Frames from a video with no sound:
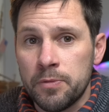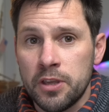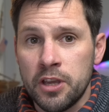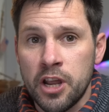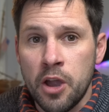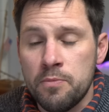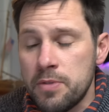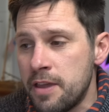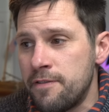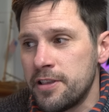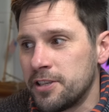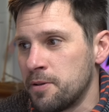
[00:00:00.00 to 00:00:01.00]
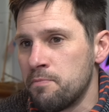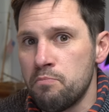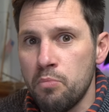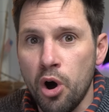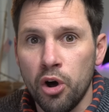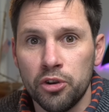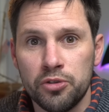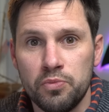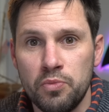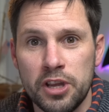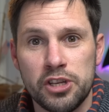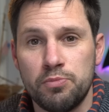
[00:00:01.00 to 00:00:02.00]
You know, if it's a mod
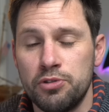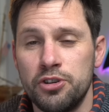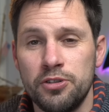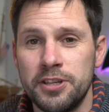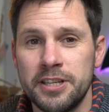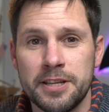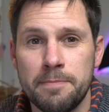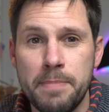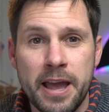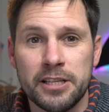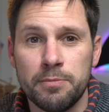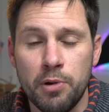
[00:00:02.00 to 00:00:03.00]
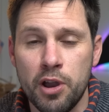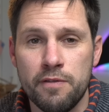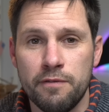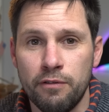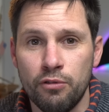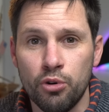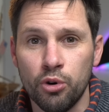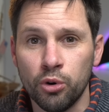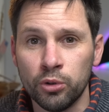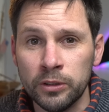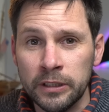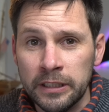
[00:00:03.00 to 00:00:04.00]
which produces a better boat for
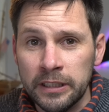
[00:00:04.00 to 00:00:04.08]
all,